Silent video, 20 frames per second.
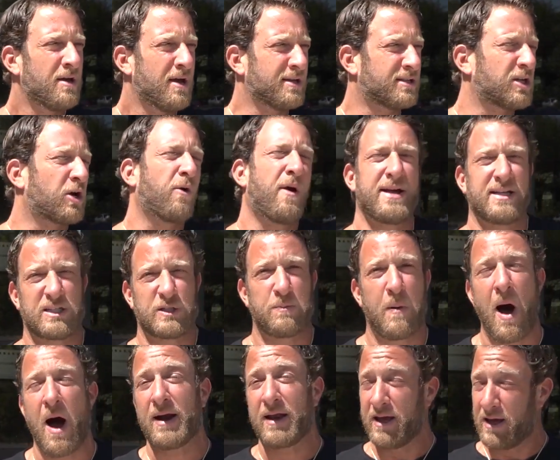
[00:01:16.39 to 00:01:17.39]
It's a great
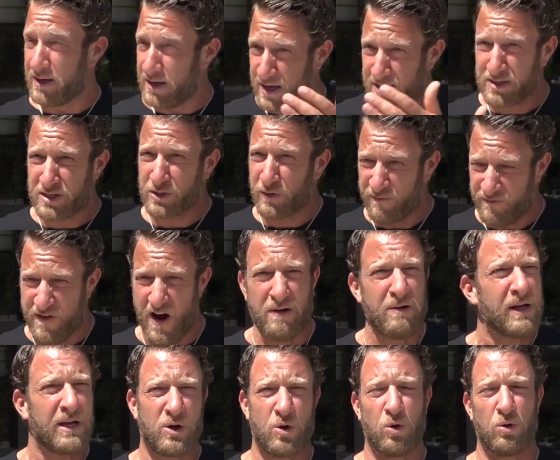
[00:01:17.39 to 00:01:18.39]
spot. It is
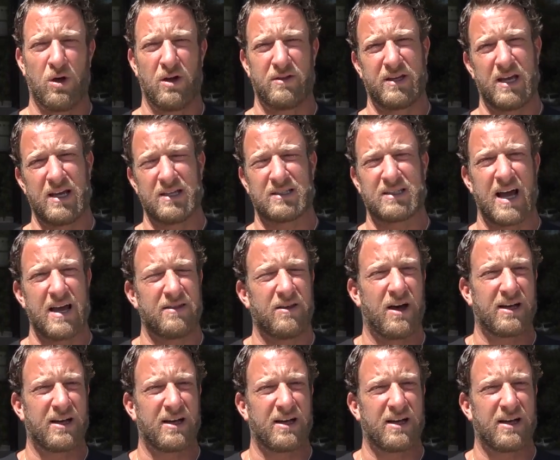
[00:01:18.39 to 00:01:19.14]
very cool on the inside.